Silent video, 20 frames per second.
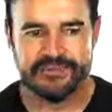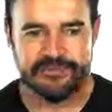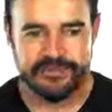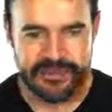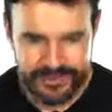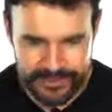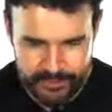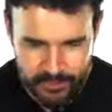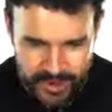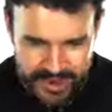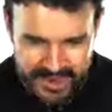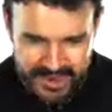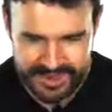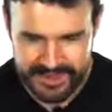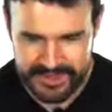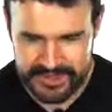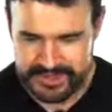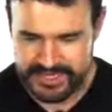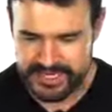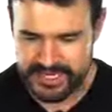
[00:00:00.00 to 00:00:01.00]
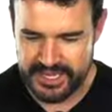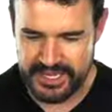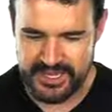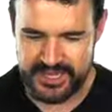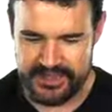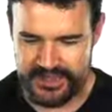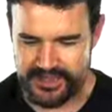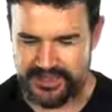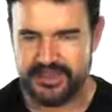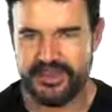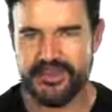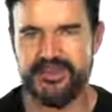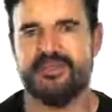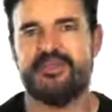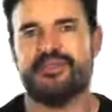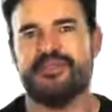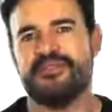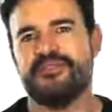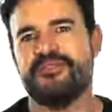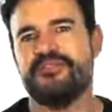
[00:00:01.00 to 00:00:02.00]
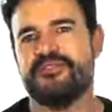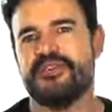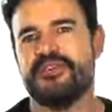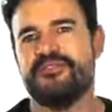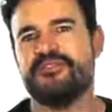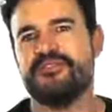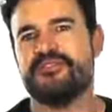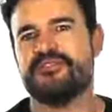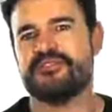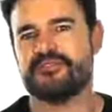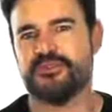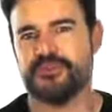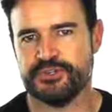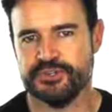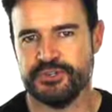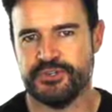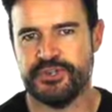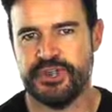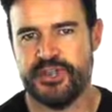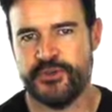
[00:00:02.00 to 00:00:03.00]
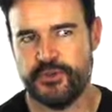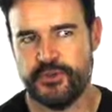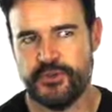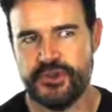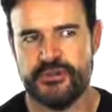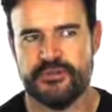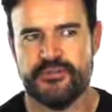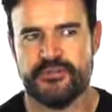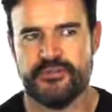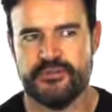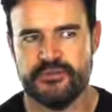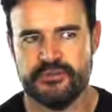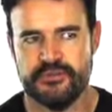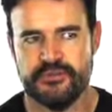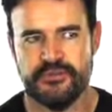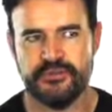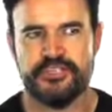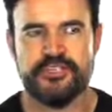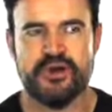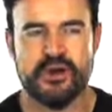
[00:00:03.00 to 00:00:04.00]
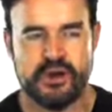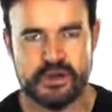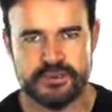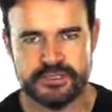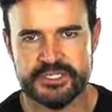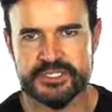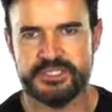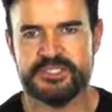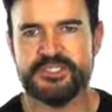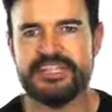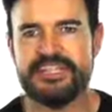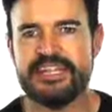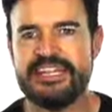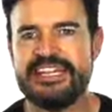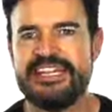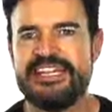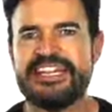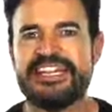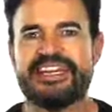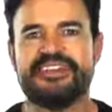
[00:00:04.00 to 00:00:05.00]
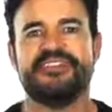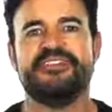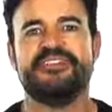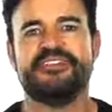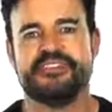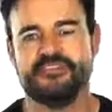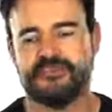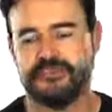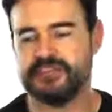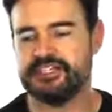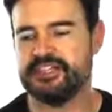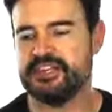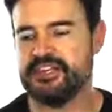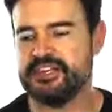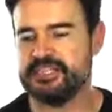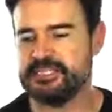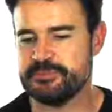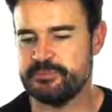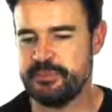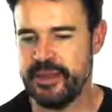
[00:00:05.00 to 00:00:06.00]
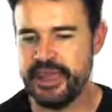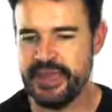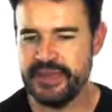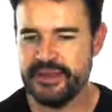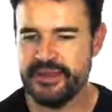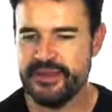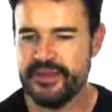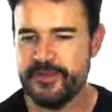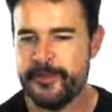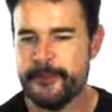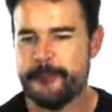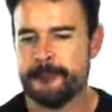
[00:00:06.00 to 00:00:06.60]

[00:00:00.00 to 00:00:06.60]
By the way, how do you say the social networks for jobs? It's LinkedIn, as we say in Spain.